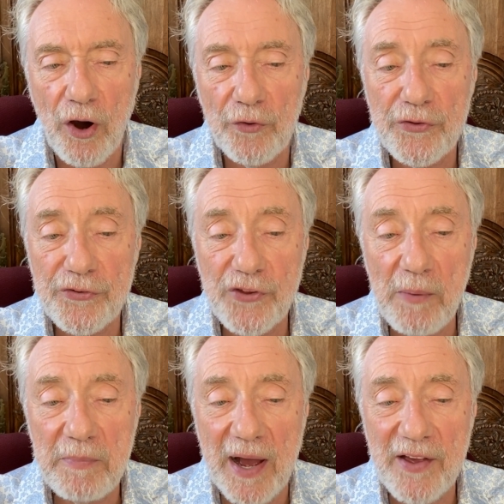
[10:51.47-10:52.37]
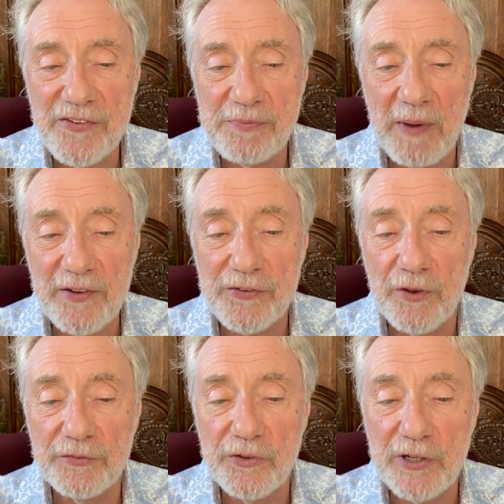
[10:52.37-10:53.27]
on some aspects
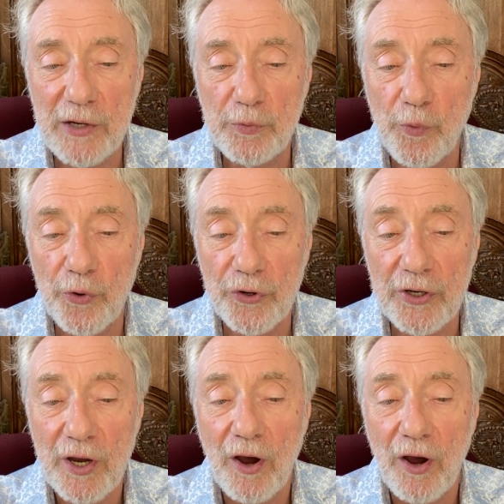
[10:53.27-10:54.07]
of the network